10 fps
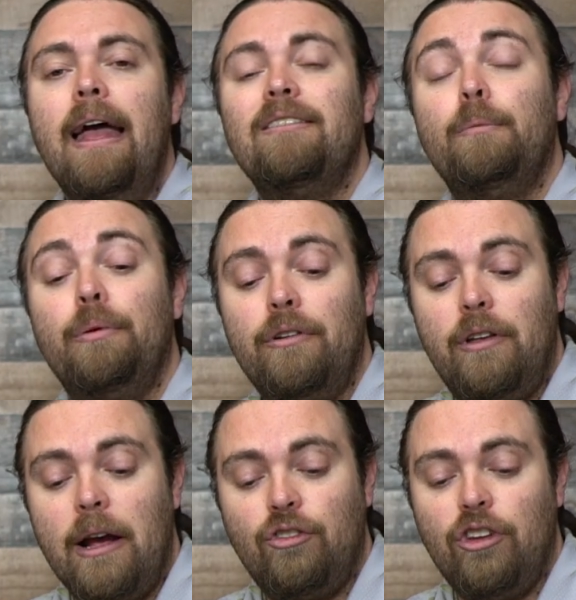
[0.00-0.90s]
So
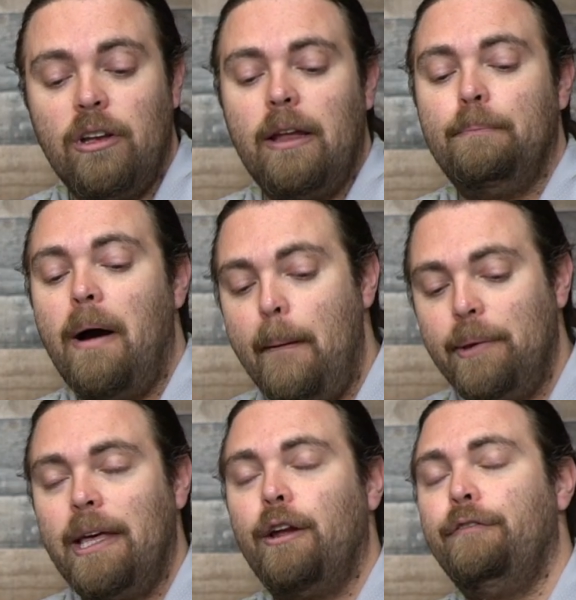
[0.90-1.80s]
production and
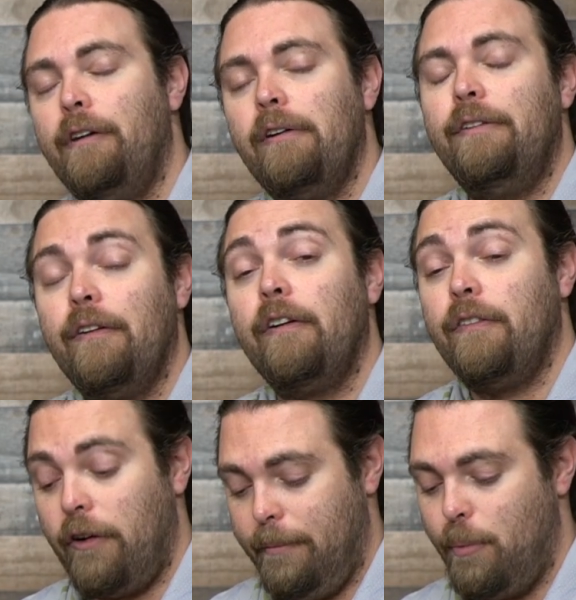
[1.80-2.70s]
populate are very, very,
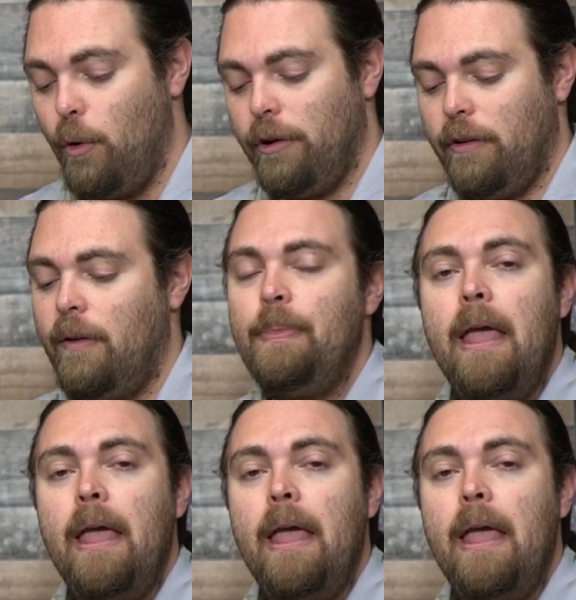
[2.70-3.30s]
very important.